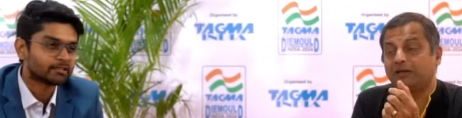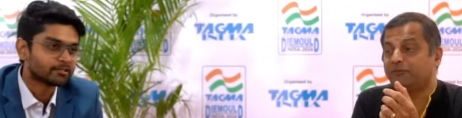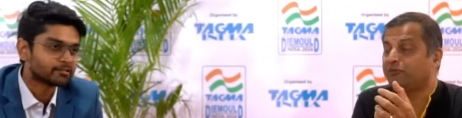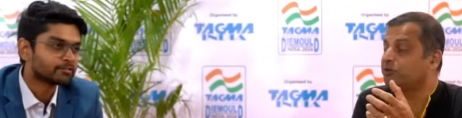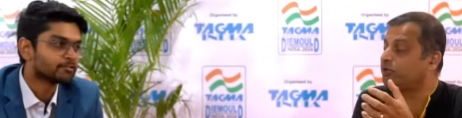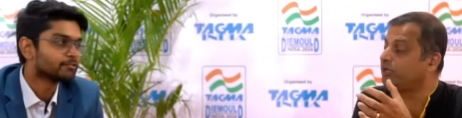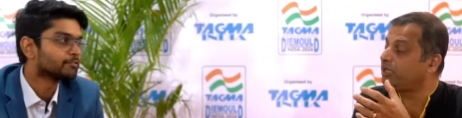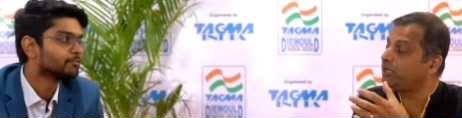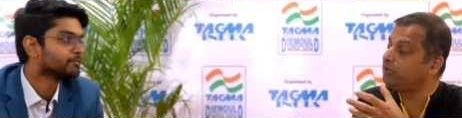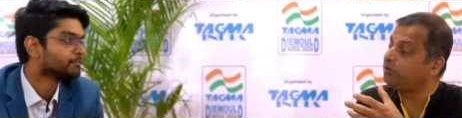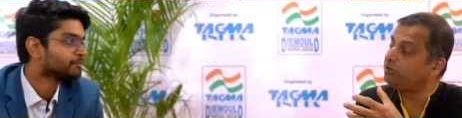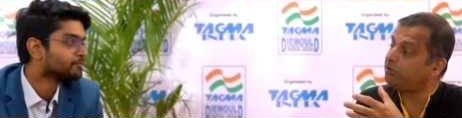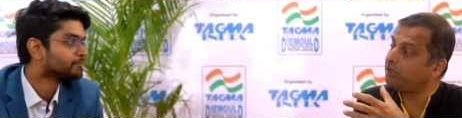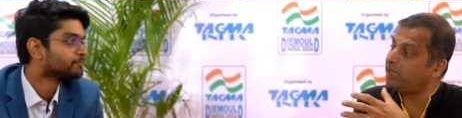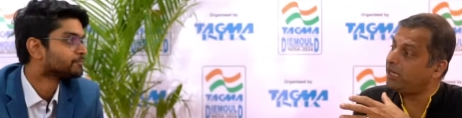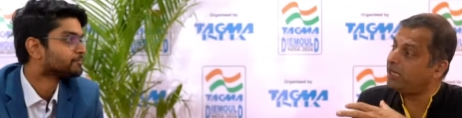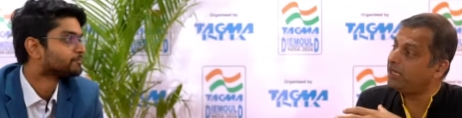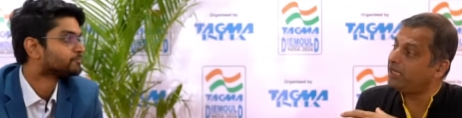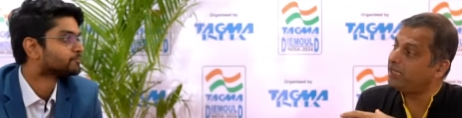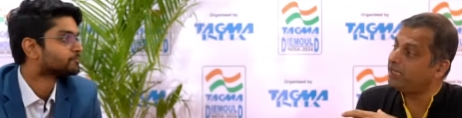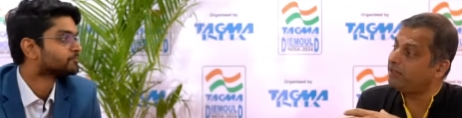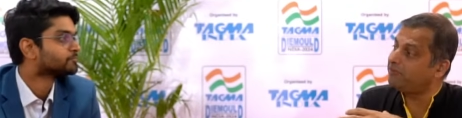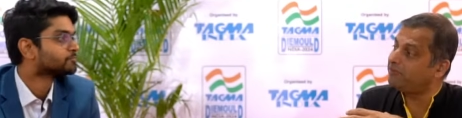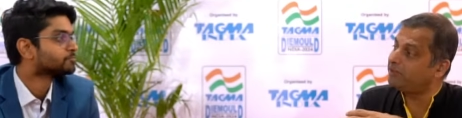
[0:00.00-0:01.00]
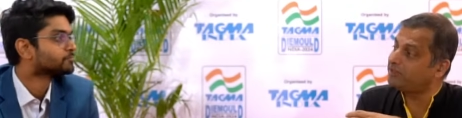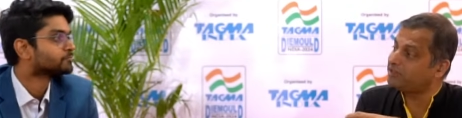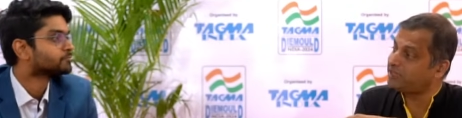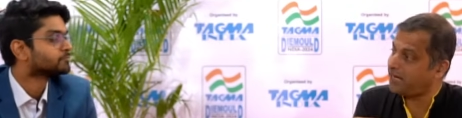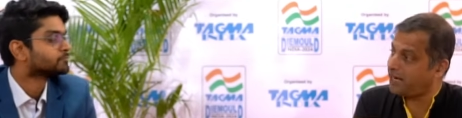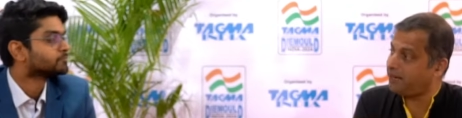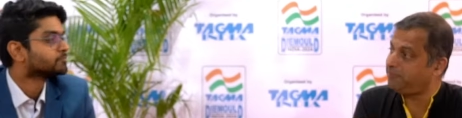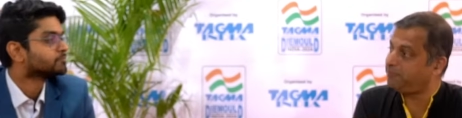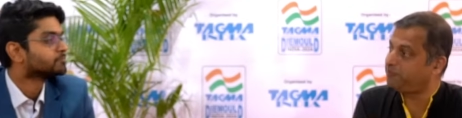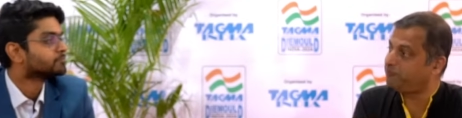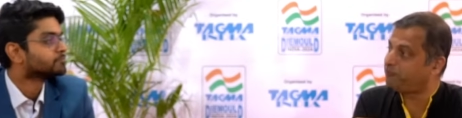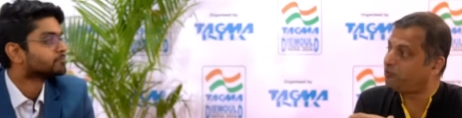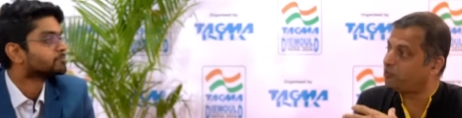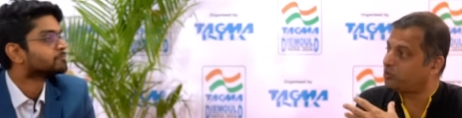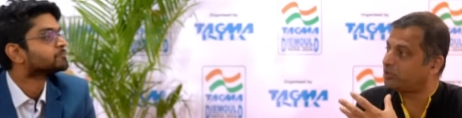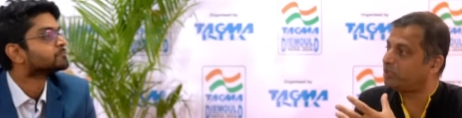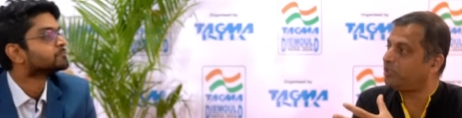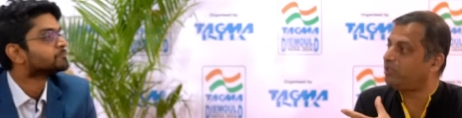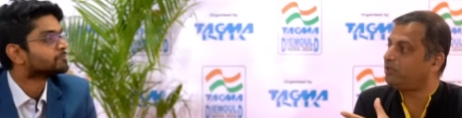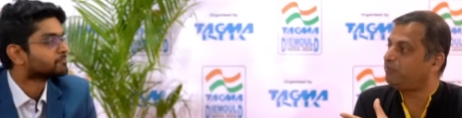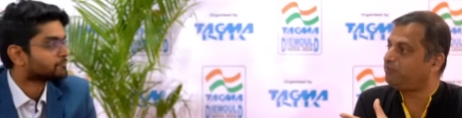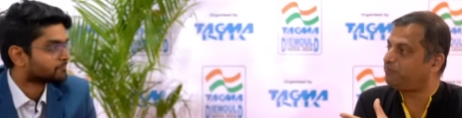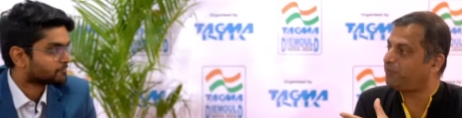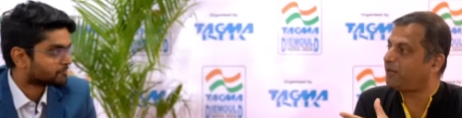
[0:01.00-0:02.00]
Speaker 1: if you need to really give a shape for
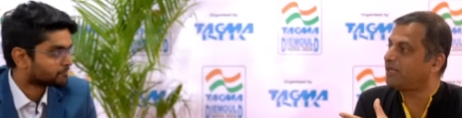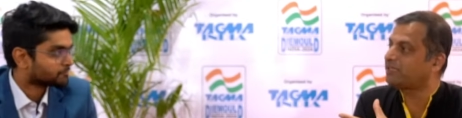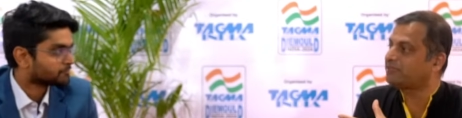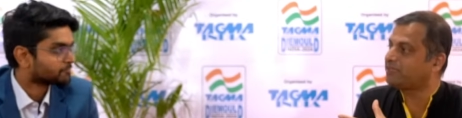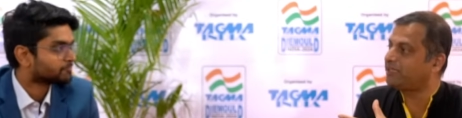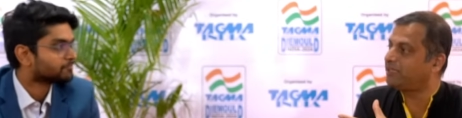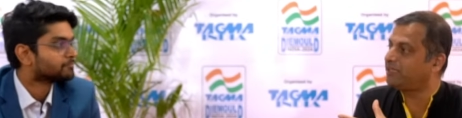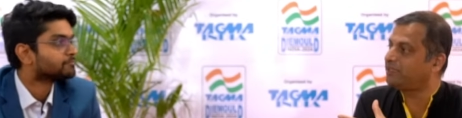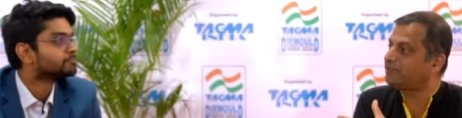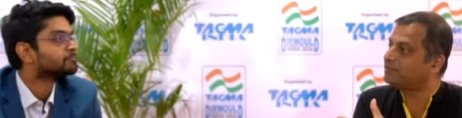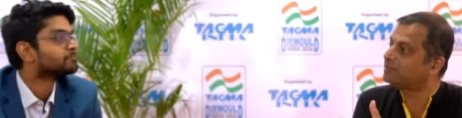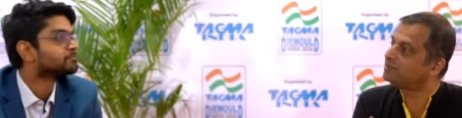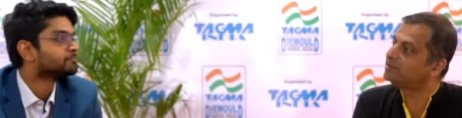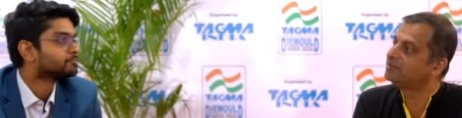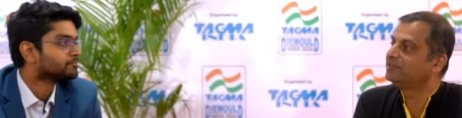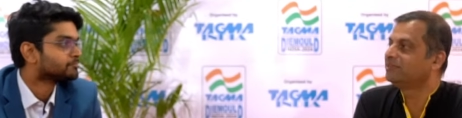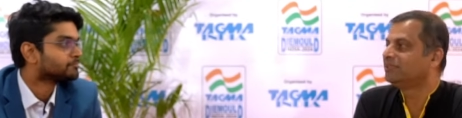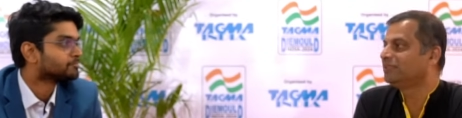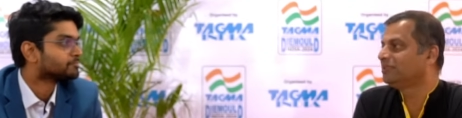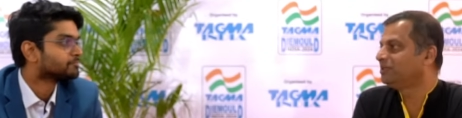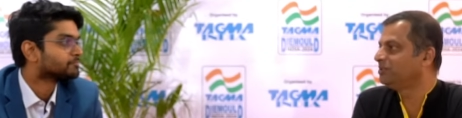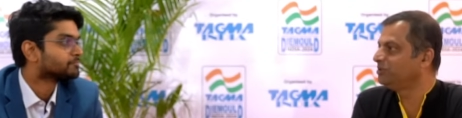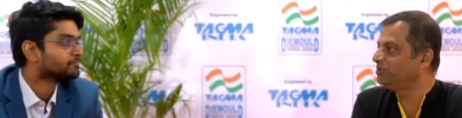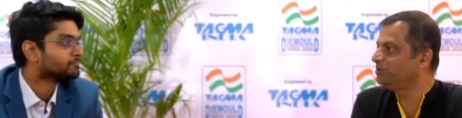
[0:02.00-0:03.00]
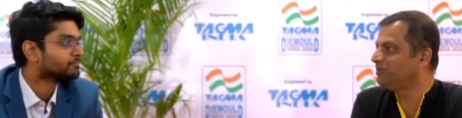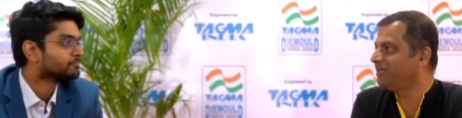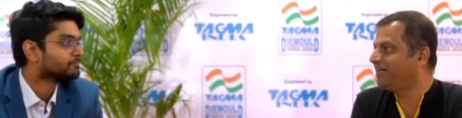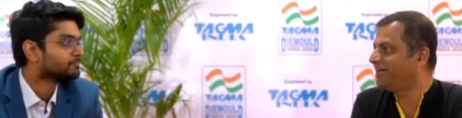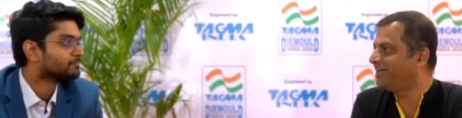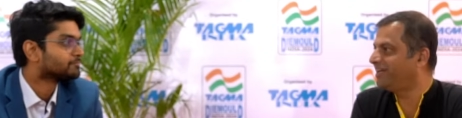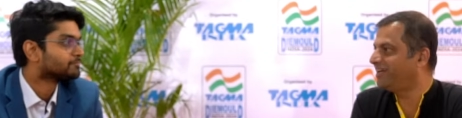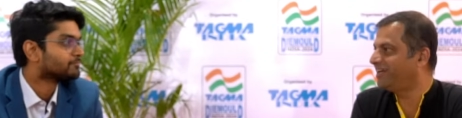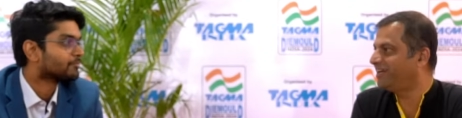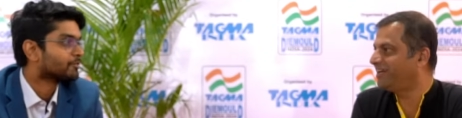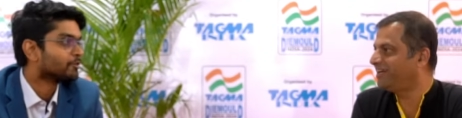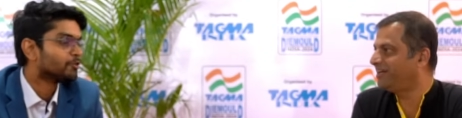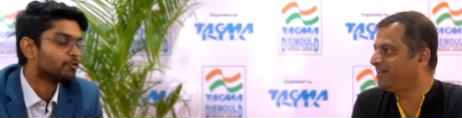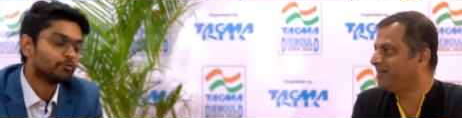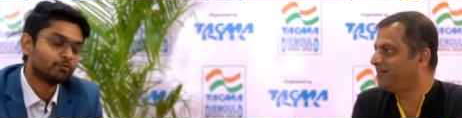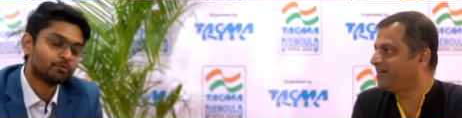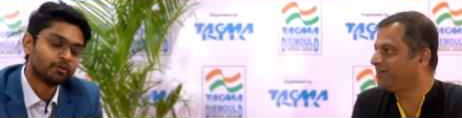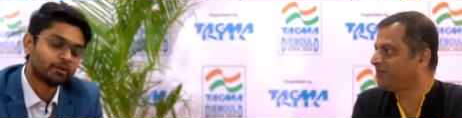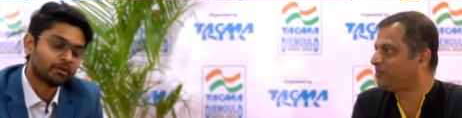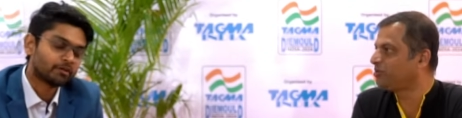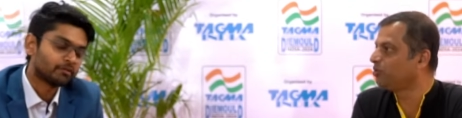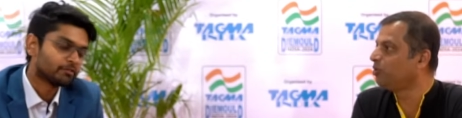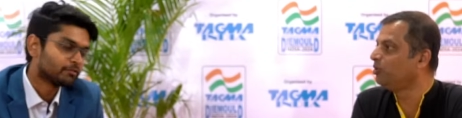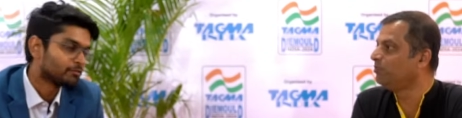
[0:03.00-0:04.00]
the plastics, you need
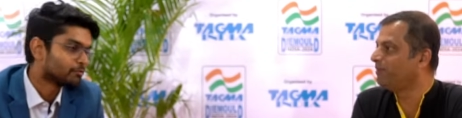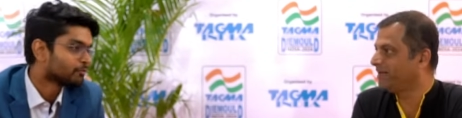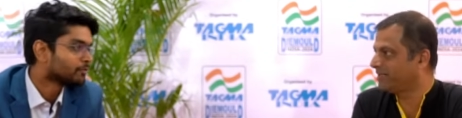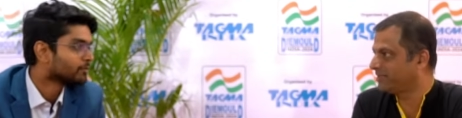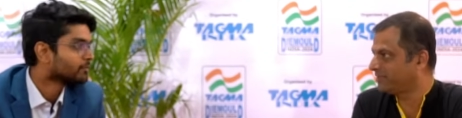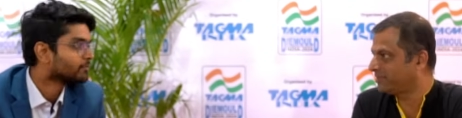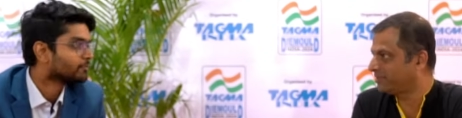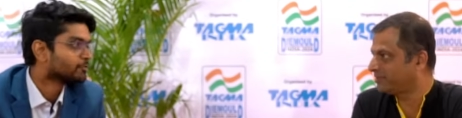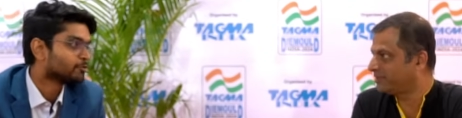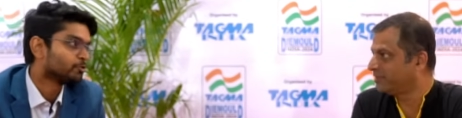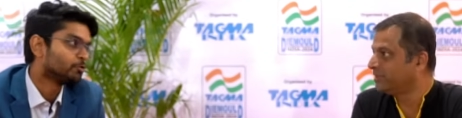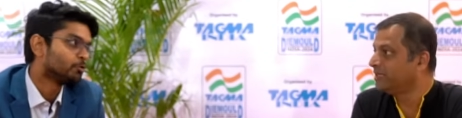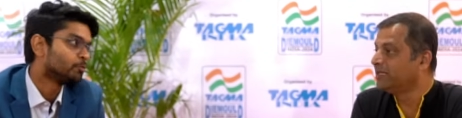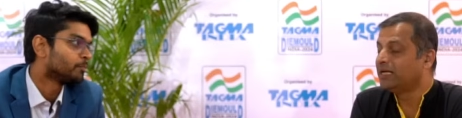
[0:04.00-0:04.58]
a you tool, maker.